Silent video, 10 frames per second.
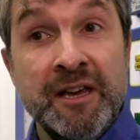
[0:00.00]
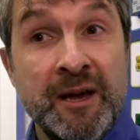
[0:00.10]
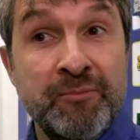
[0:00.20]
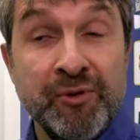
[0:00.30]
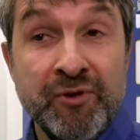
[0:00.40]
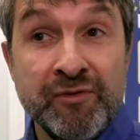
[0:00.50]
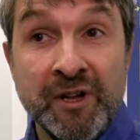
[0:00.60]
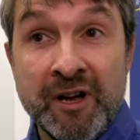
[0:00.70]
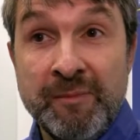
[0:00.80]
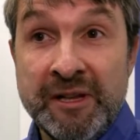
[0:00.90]
improve
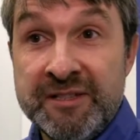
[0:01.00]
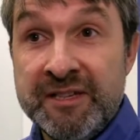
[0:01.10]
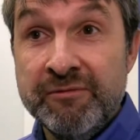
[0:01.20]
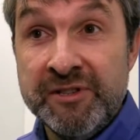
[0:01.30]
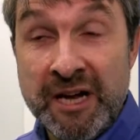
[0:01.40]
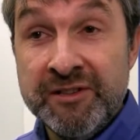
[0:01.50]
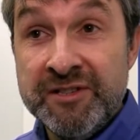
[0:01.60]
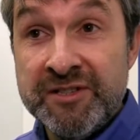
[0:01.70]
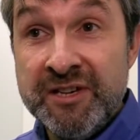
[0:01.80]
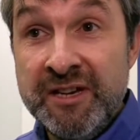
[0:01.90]
reliability,
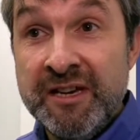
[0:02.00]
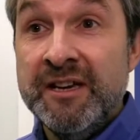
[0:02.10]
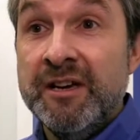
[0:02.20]
redundancy,